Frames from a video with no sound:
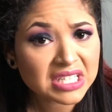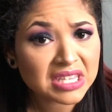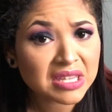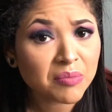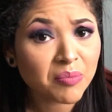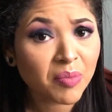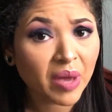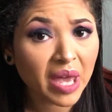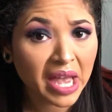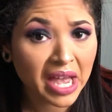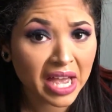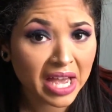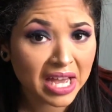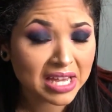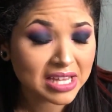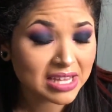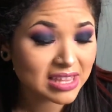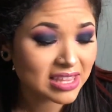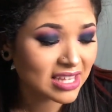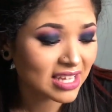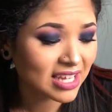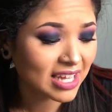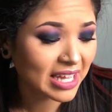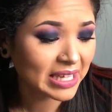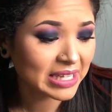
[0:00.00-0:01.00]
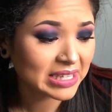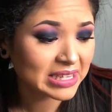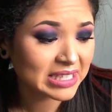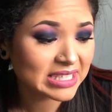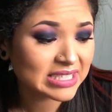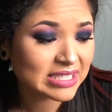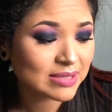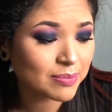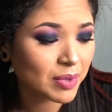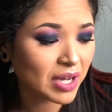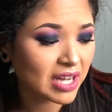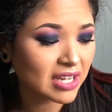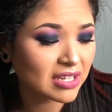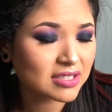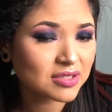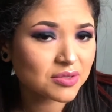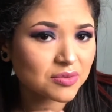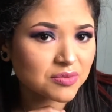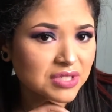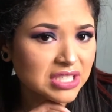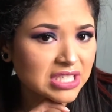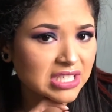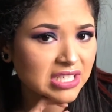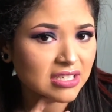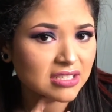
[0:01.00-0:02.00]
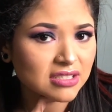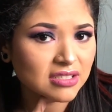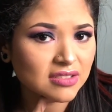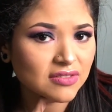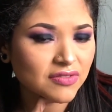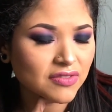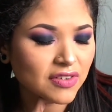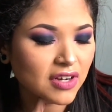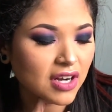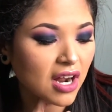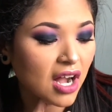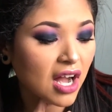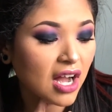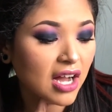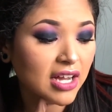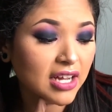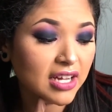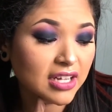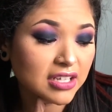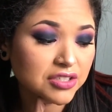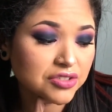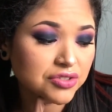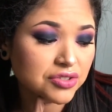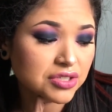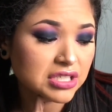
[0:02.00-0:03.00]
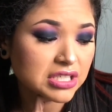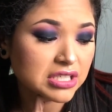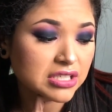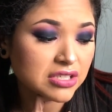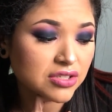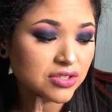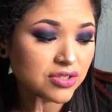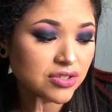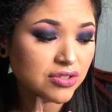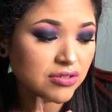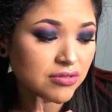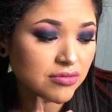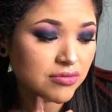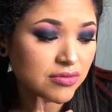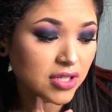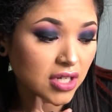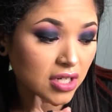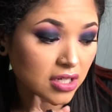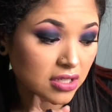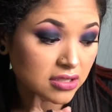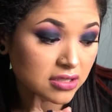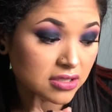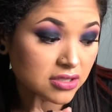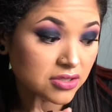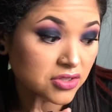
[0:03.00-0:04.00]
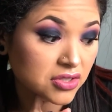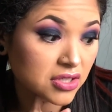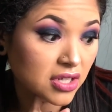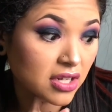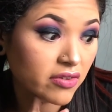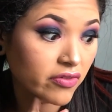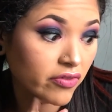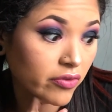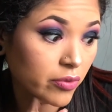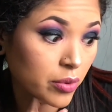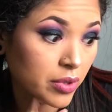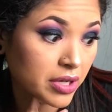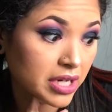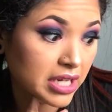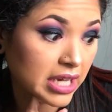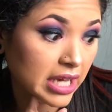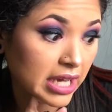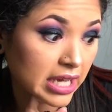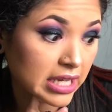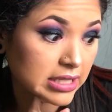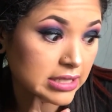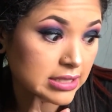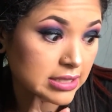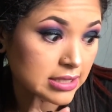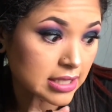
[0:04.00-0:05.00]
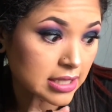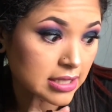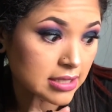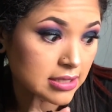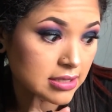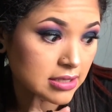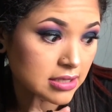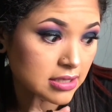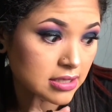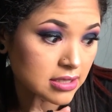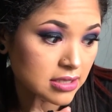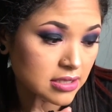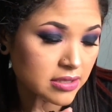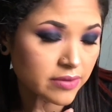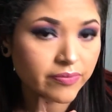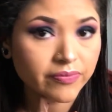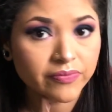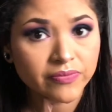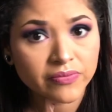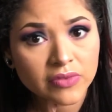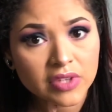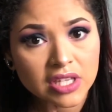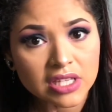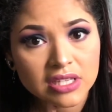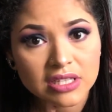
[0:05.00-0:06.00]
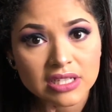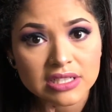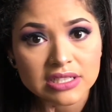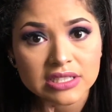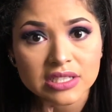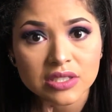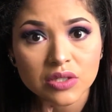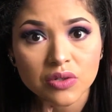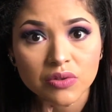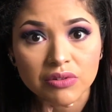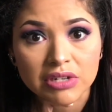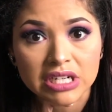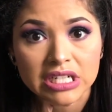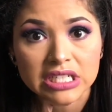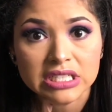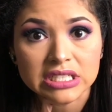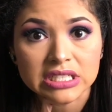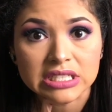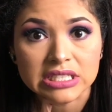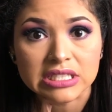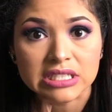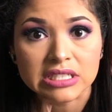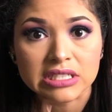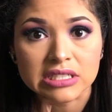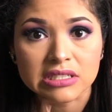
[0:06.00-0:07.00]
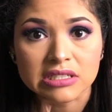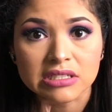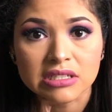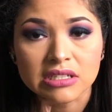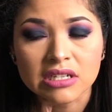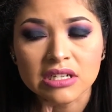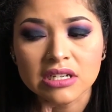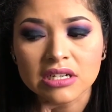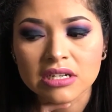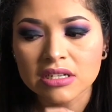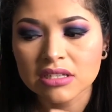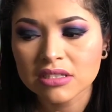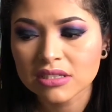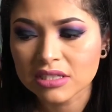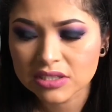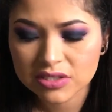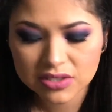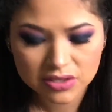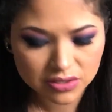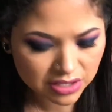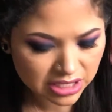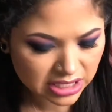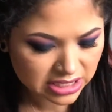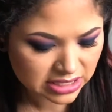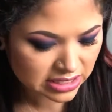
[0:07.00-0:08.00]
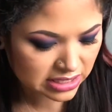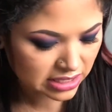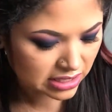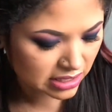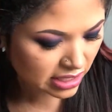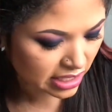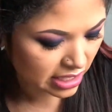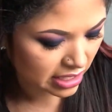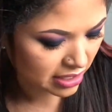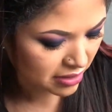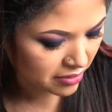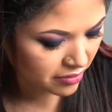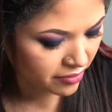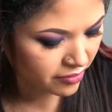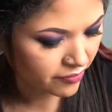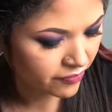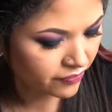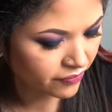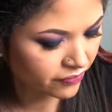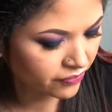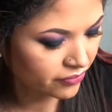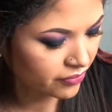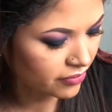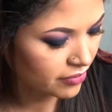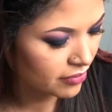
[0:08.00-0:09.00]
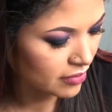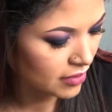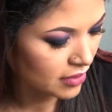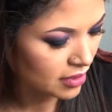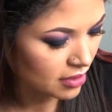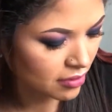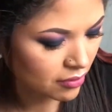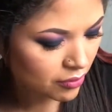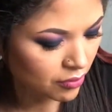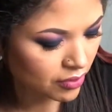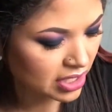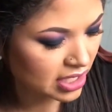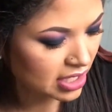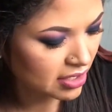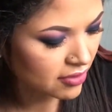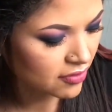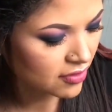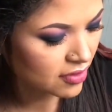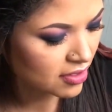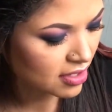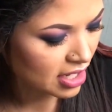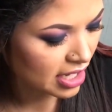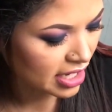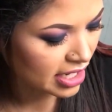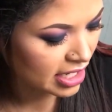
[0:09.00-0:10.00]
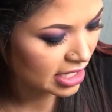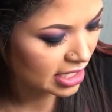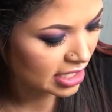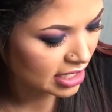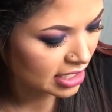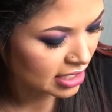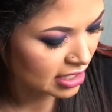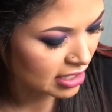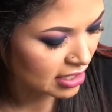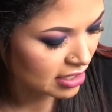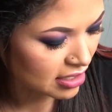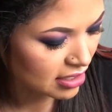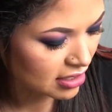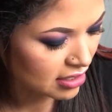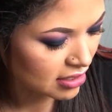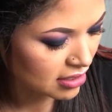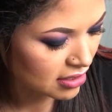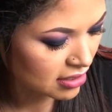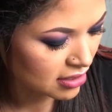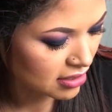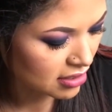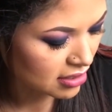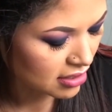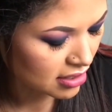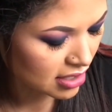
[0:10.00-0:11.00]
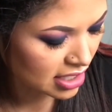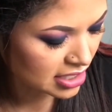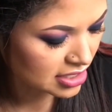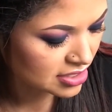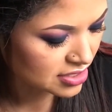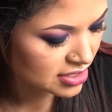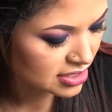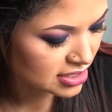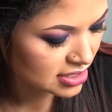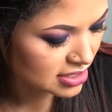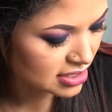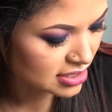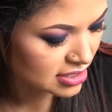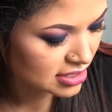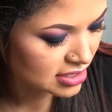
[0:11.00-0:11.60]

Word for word: did the math, and this box retails for $102.48. That's crazy. That's crazy. Like, whenever I, I just,